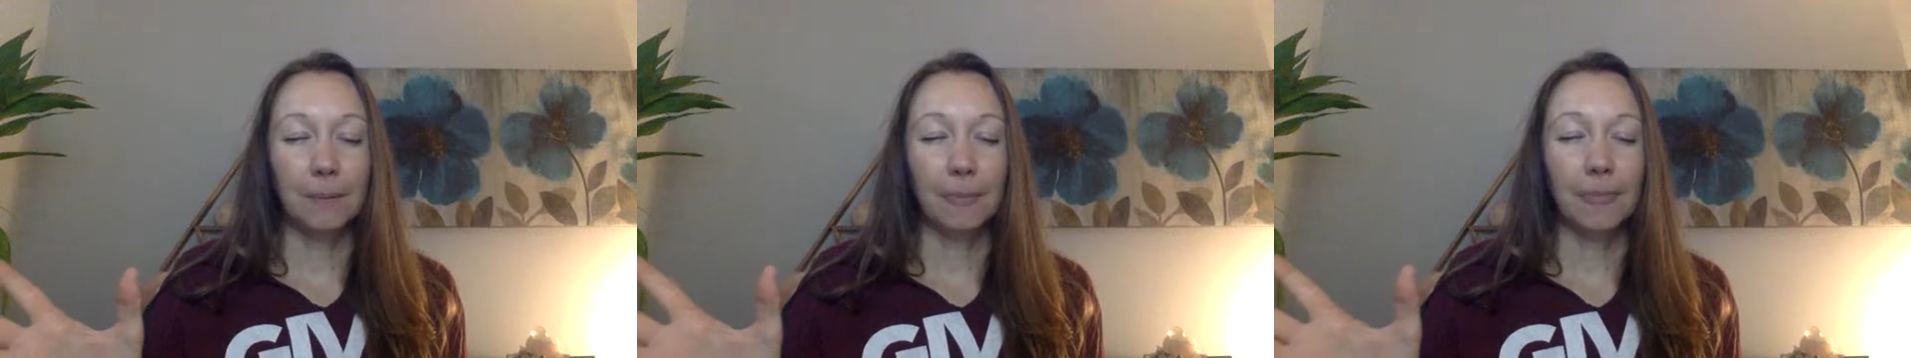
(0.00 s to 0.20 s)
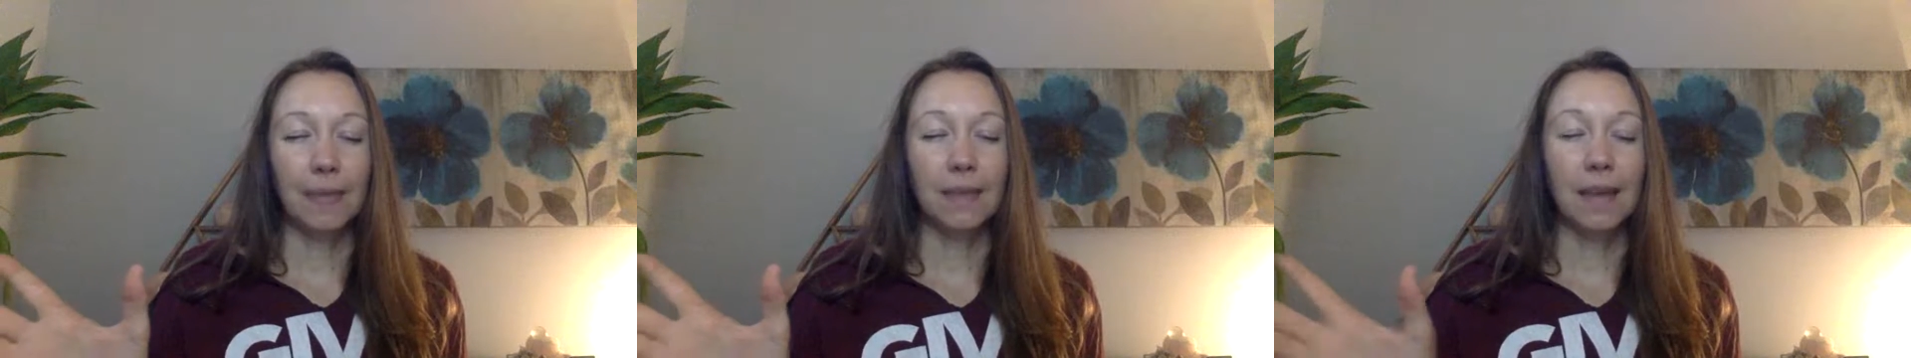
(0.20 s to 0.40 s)

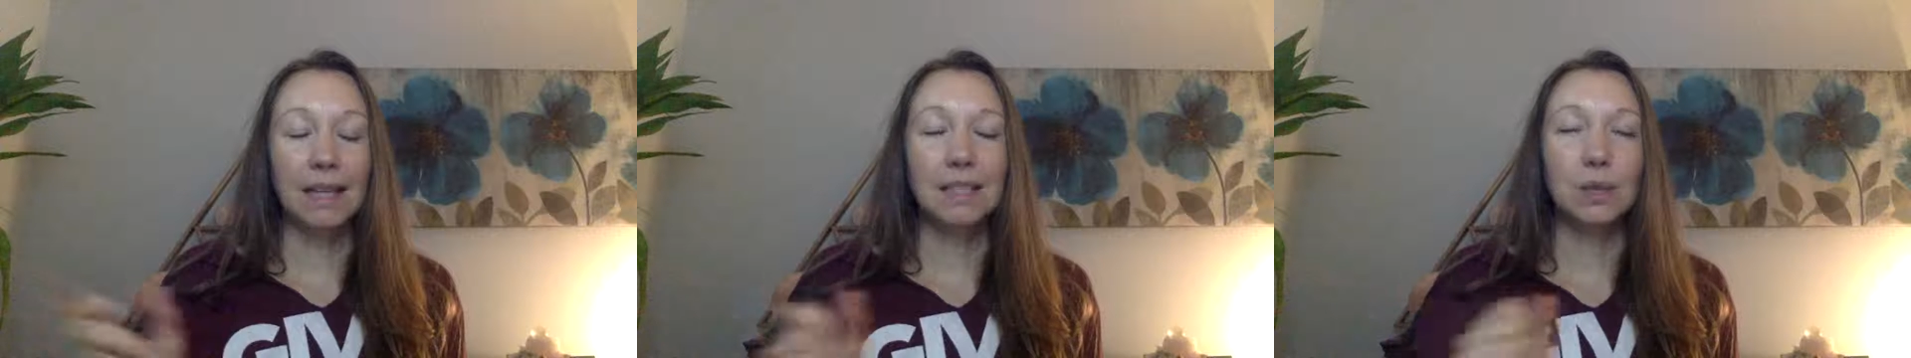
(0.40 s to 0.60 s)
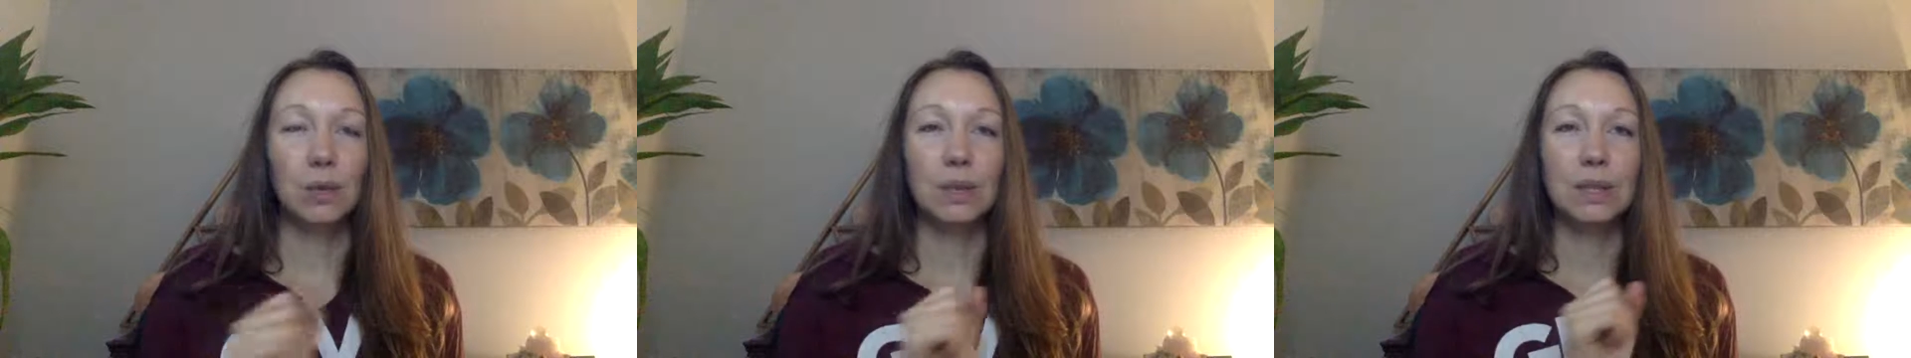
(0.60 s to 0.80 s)

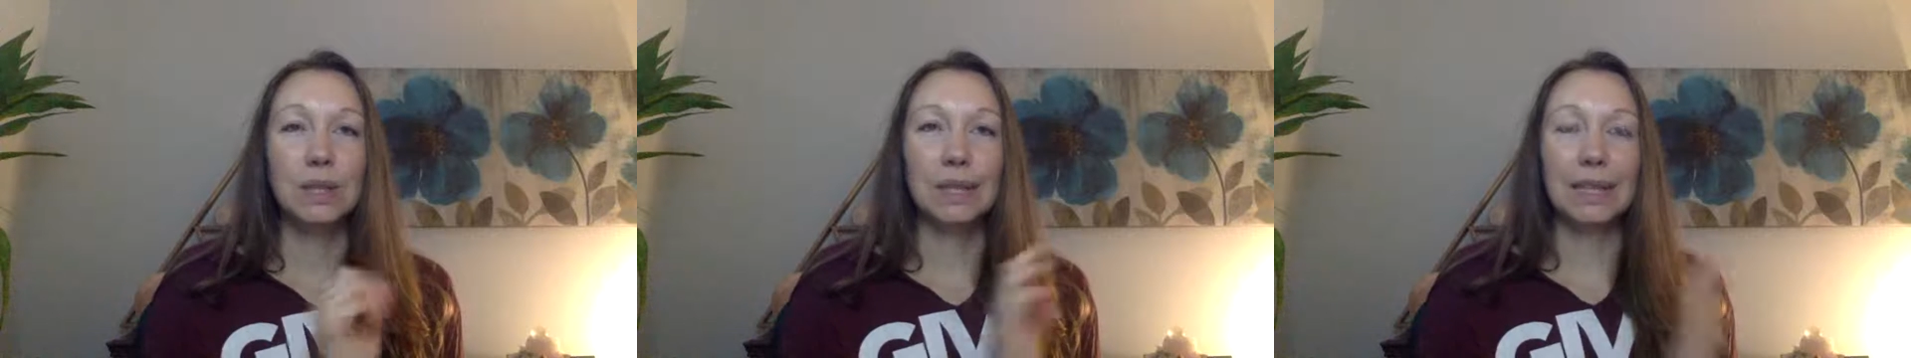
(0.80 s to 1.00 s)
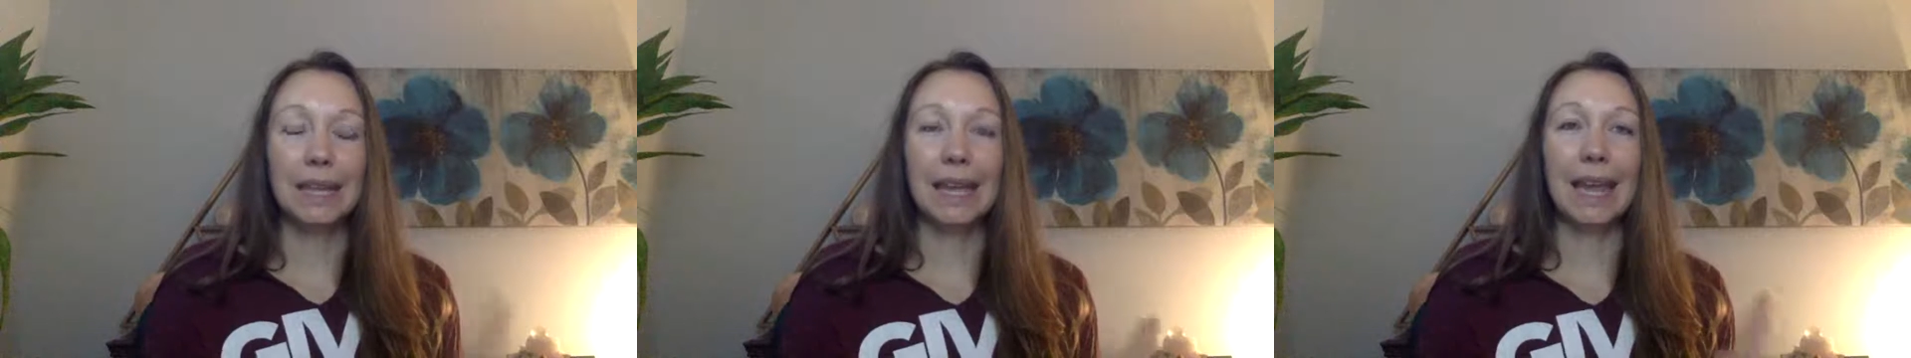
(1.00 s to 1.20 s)
that's going to
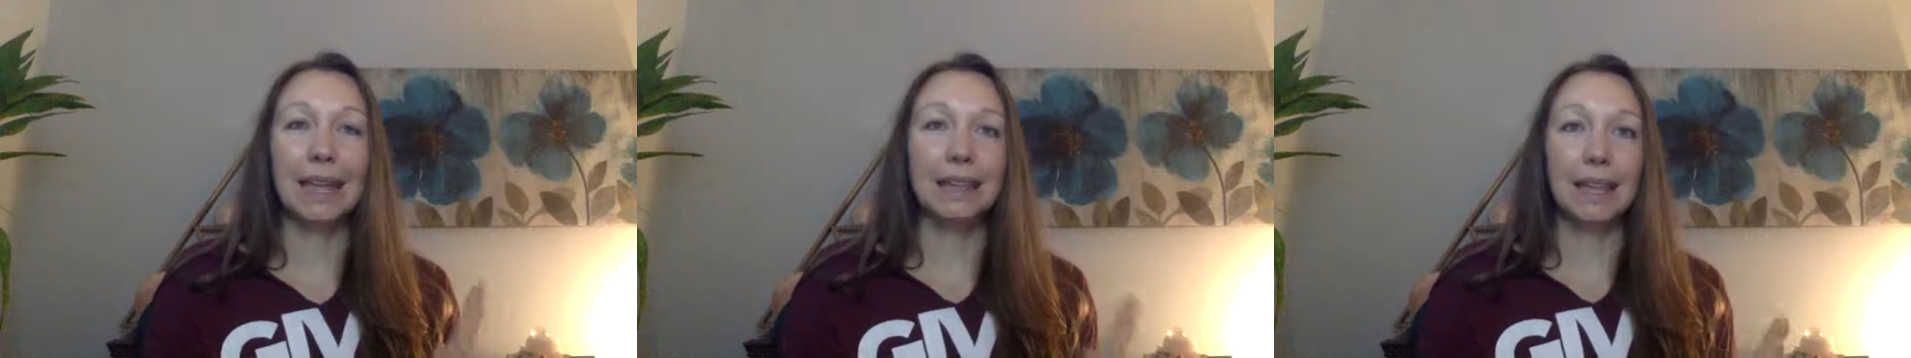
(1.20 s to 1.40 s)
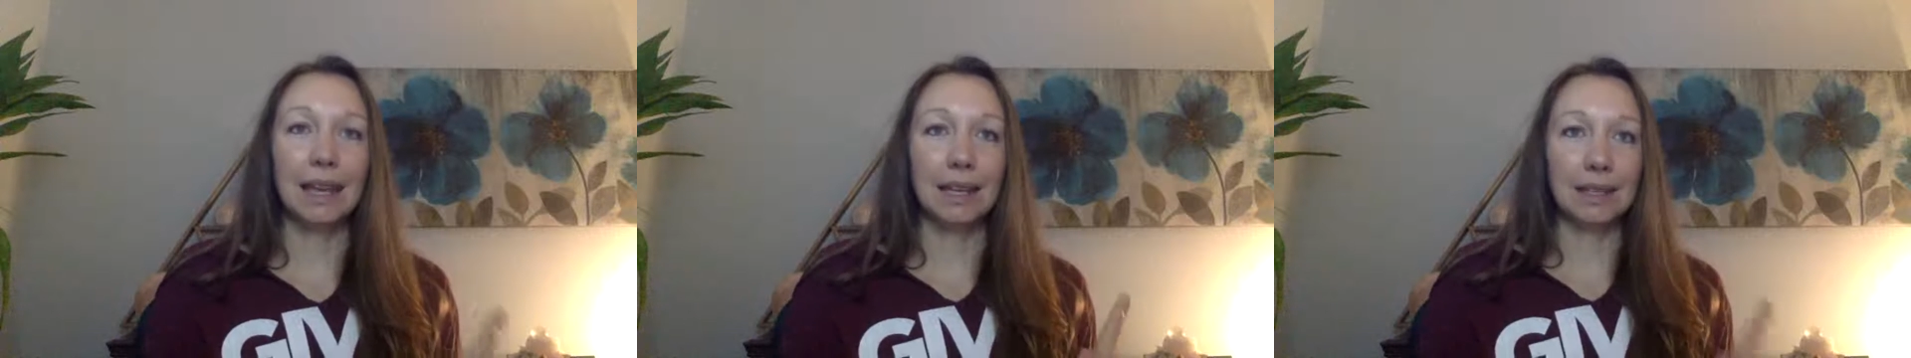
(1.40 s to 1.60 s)
negate that